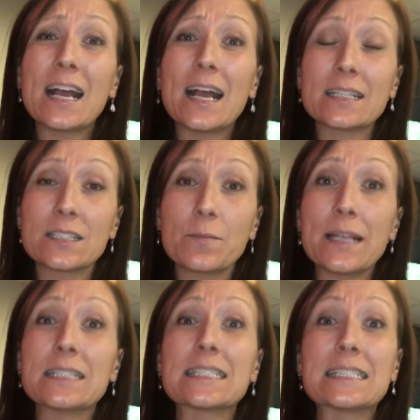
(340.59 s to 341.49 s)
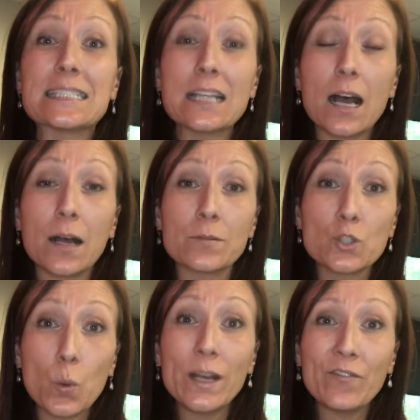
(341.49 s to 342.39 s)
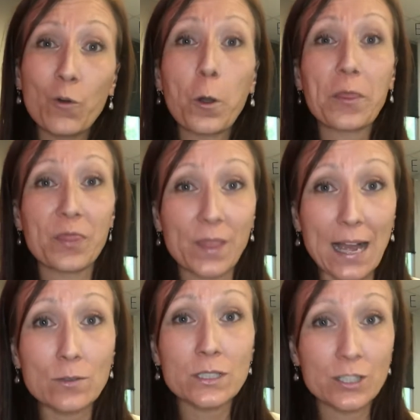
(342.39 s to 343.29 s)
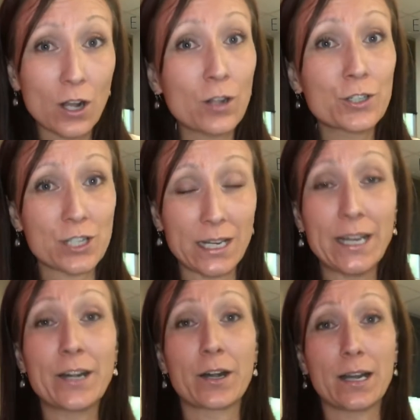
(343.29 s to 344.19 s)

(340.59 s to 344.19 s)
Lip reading: estimates $24,000 a year